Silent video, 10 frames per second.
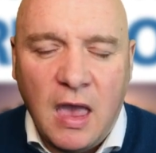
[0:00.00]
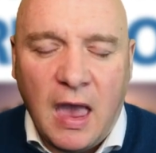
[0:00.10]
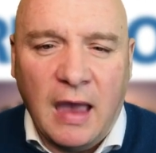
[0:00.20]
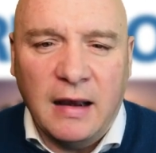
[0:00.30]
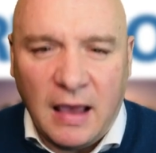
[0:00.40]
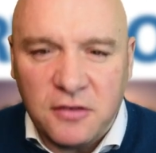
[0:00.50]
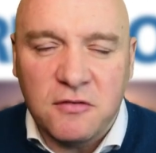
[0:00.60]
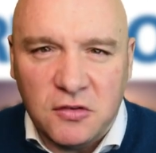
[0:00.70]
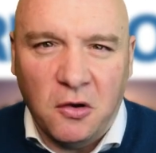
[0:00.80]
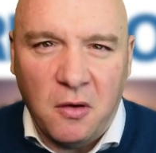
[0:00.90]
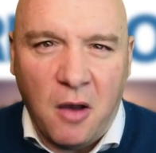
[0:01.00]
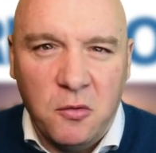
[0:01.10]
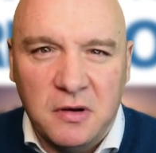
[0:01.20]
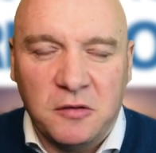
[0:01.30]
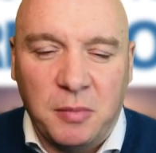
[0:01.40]
and as a result, I
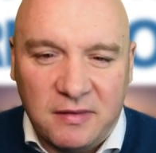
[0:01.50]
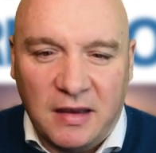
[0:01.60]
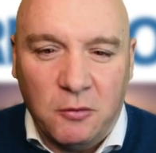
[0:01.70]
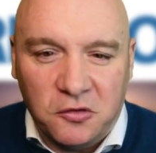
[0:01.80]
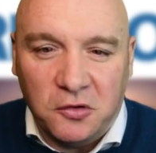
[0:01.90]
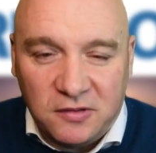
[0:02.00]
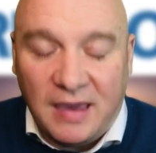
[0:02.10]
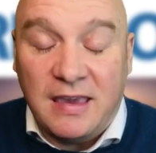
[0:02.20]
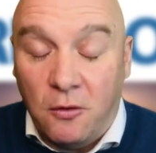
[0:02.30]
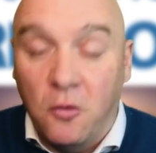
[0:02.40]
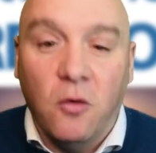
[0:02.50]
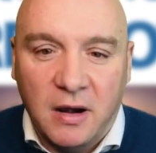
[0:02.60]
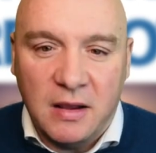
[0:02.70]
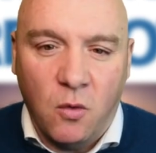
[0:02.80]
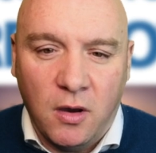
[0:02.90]
wouldn't expect anyone to sort of take it all
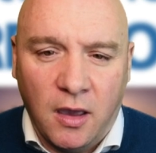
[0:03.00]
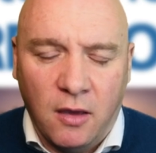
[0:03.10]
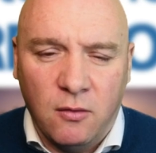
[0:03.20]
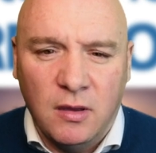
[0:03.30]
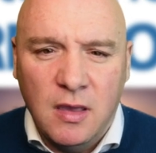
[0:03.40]
in one go,